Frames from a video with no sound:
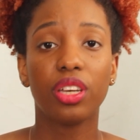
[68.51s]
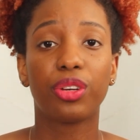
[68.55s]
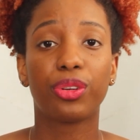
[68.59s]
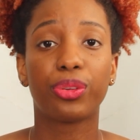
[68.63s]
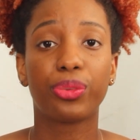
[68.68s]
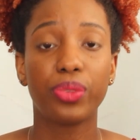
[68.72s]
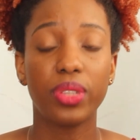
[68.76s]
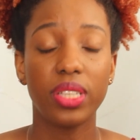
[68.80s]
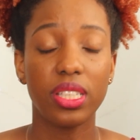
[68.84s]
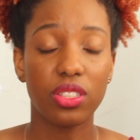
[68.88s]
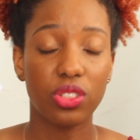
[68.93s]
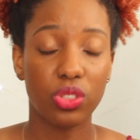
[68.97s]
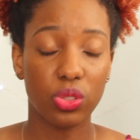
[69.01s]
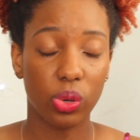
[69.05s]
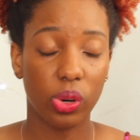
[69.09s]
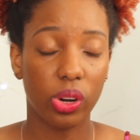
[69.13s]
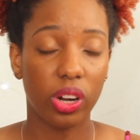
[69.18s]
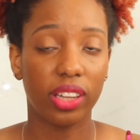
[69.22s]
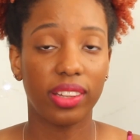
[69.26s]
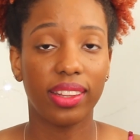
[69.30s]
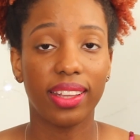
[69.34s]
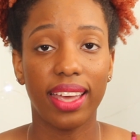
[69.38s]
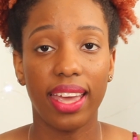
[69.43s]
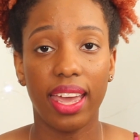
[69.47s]

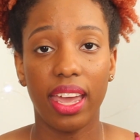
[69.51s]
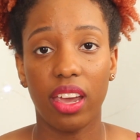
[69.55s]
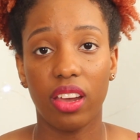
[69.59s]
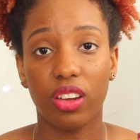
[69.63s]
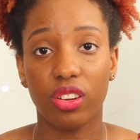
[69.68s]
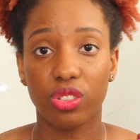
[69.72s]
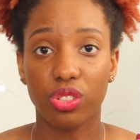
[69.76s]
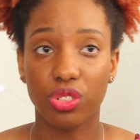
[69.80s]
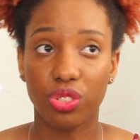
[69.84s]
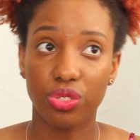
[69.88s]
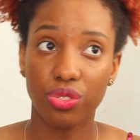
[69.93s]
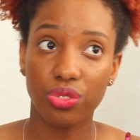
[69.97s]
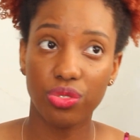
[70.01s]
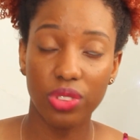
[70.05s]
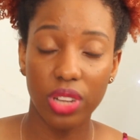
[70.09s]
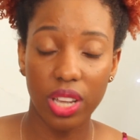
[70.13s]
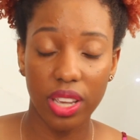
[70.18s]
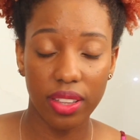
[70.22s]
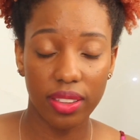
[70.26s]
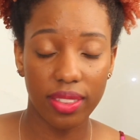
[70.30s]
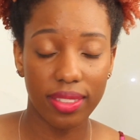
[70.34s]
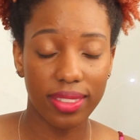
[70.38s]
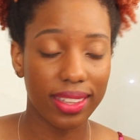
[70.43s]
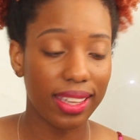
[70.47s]
restore the hair's
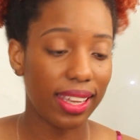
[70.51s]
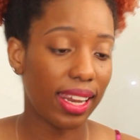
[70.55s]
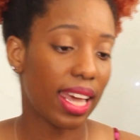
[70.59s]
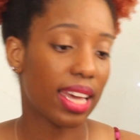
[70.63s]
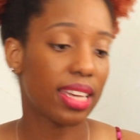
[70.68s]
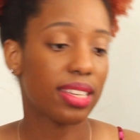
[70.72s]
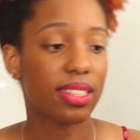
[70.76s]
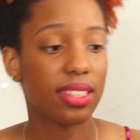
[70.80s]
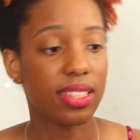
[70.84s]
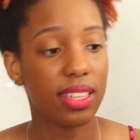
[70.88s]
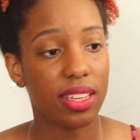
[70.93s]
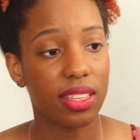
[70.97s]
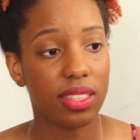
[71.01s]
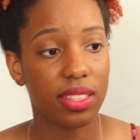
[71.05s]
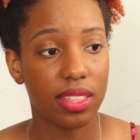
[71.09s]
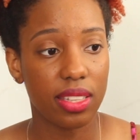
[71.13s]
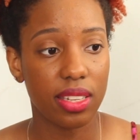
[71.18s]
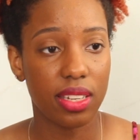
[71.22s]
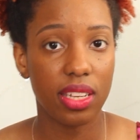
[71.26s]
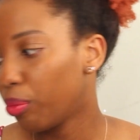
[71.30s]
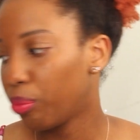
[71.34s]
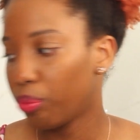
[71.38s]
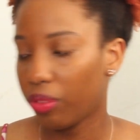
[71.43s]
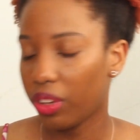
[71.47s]
strength,
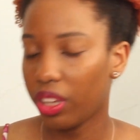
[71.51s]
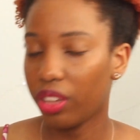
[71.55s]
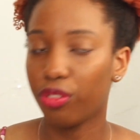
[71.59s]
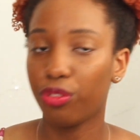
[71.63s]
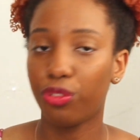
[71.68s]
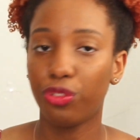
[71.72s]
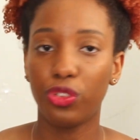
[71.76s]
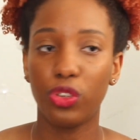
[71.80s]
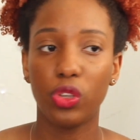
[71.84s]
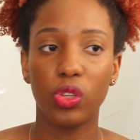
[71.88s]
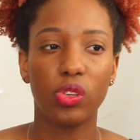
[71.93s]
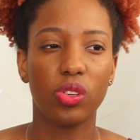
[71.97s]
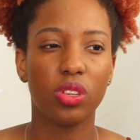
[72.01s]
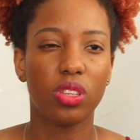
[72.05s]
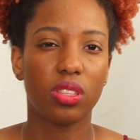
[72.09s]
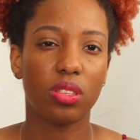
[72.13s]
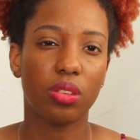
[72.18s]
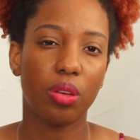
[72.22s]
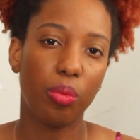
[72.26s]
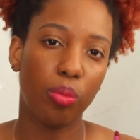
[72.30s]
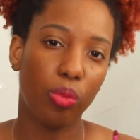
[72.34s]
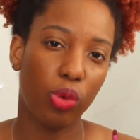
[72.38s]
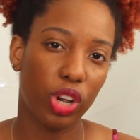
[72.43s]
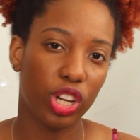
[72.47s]
elasticity,
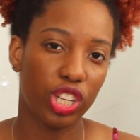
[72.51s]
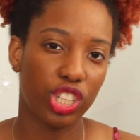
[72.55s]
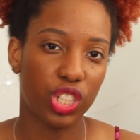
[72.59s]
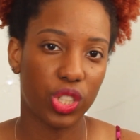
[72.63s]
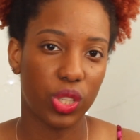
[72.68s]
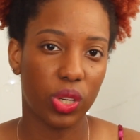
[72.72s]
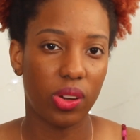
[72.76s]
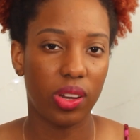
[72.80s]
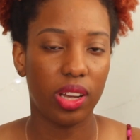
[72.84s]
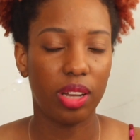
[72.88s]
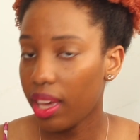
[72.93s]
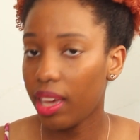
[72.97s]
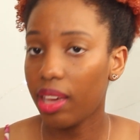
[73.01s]
infuse moisture,